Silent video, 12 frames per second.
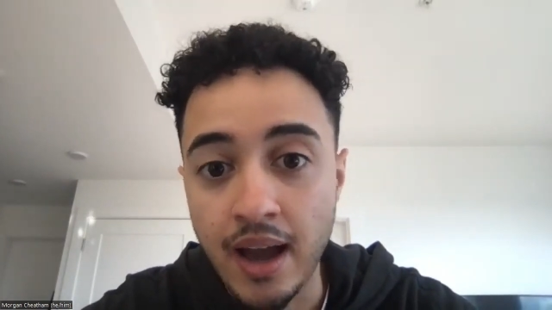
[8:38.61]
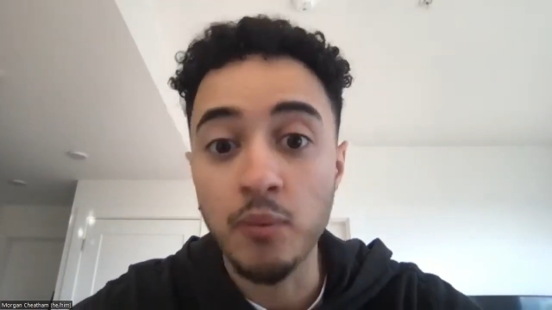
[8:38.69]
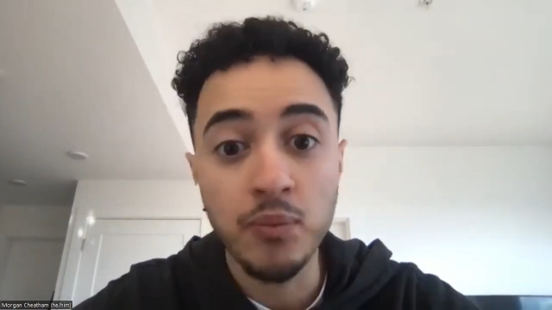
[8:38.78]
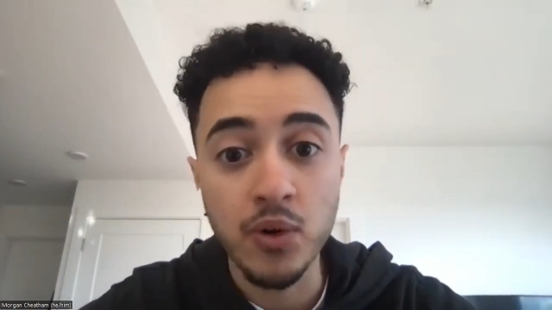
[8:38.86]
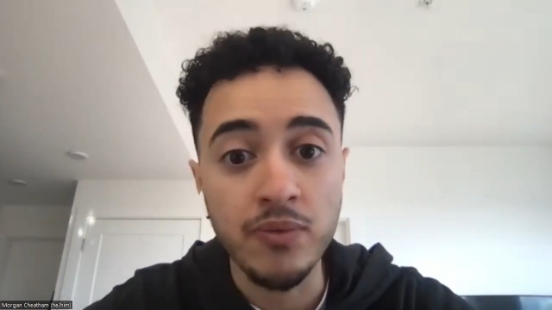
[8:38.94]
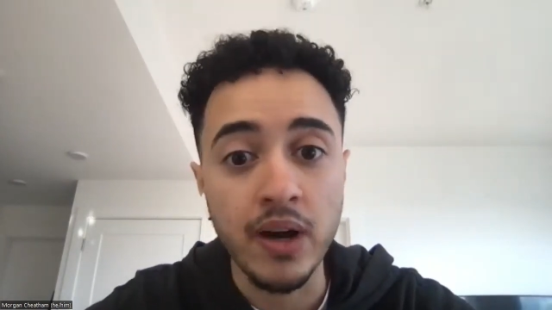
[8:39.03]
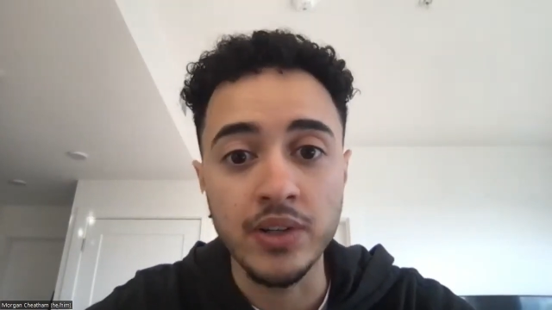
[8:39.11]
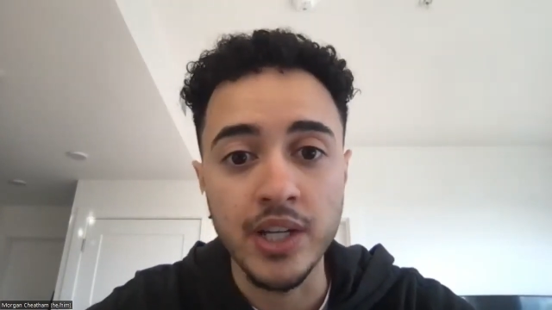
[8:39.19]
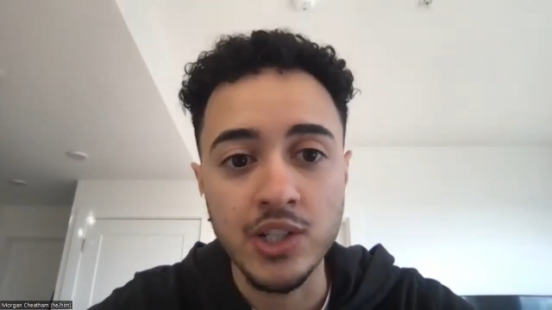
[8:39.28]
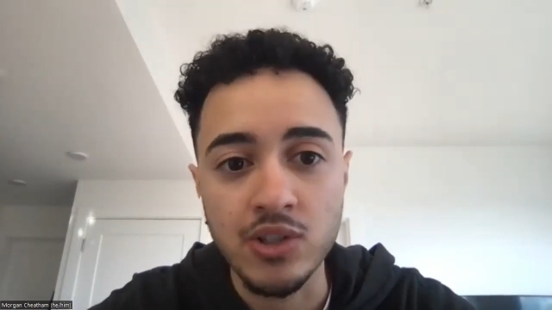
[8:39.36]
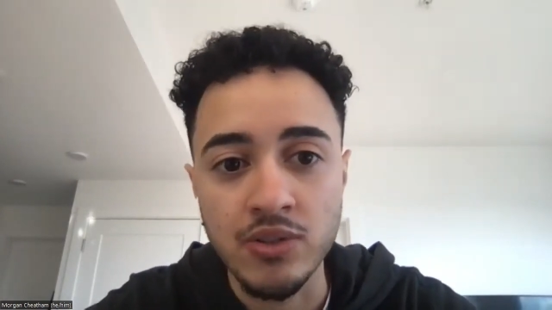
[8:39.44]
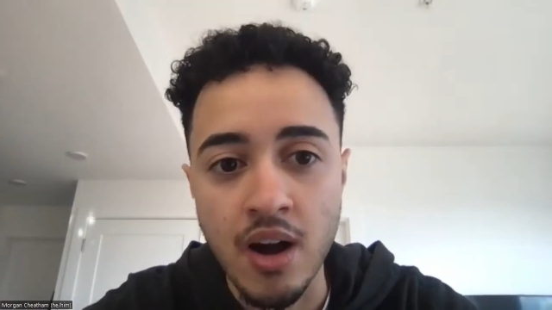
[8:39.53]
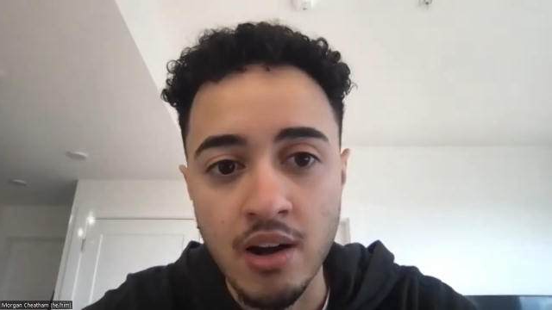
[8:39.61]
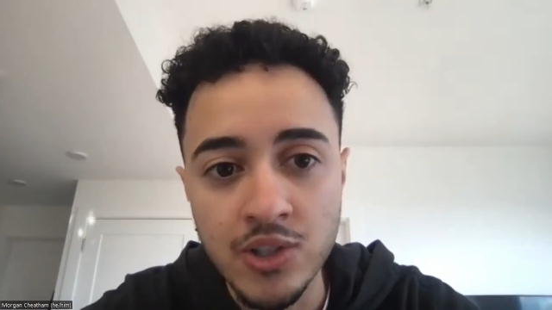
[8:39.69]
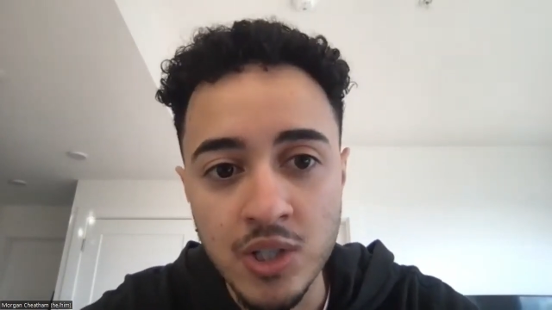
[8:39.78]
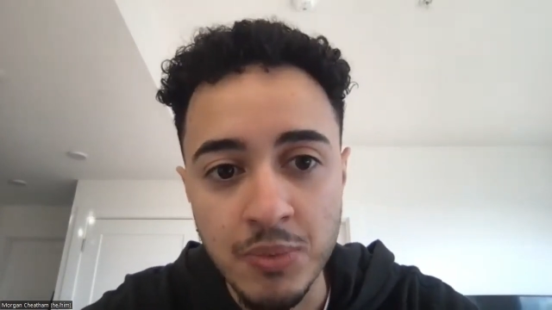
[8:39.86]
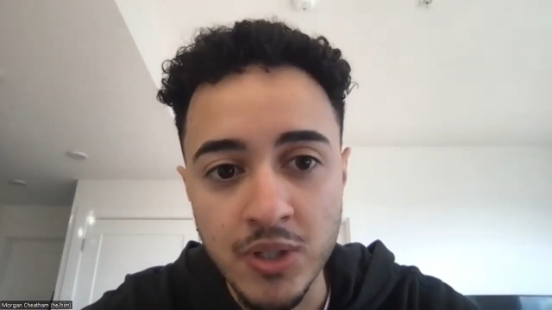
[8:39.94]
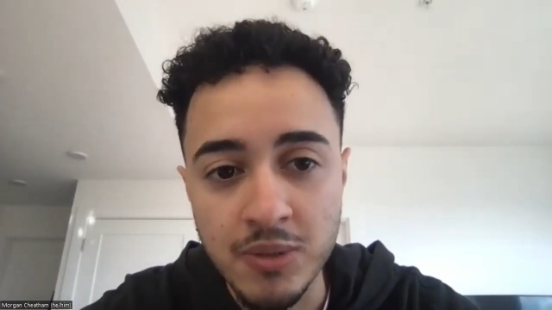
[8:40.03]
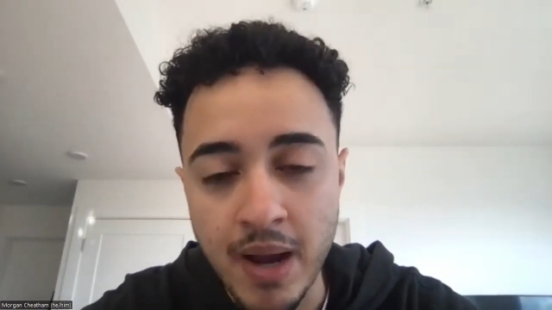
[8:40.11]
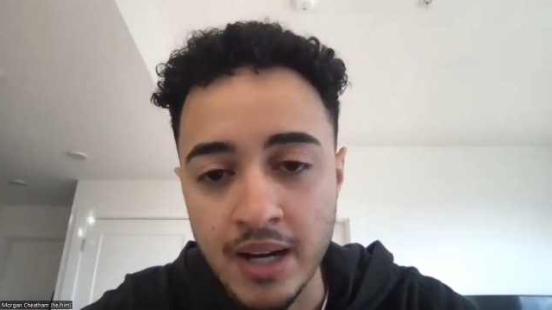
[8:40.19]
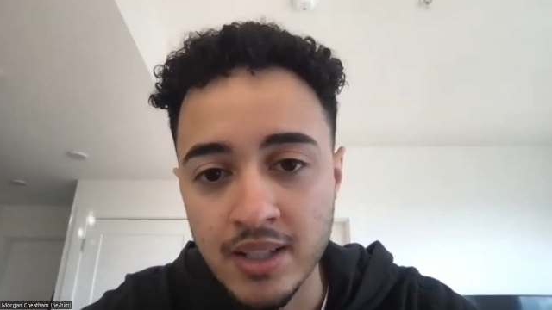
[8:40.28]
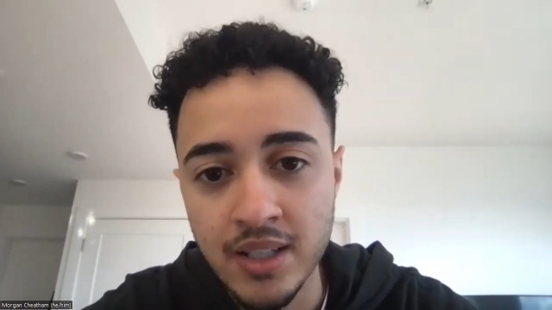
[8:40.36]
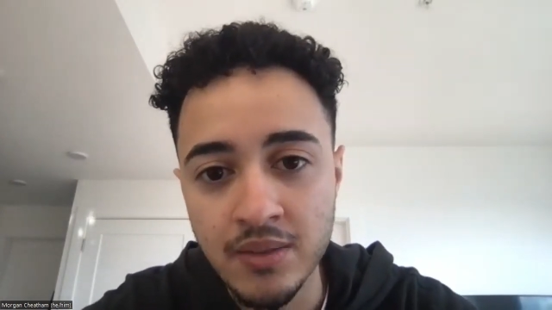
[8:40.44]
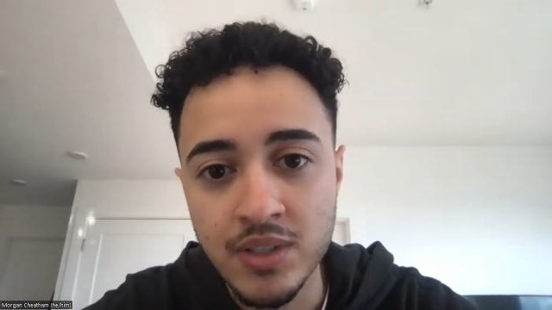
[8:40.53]
helpful foundational knowledge and
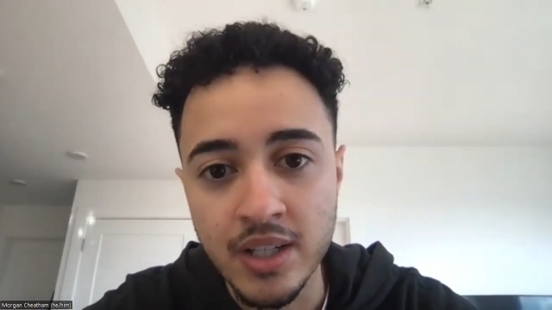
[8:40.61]
perspective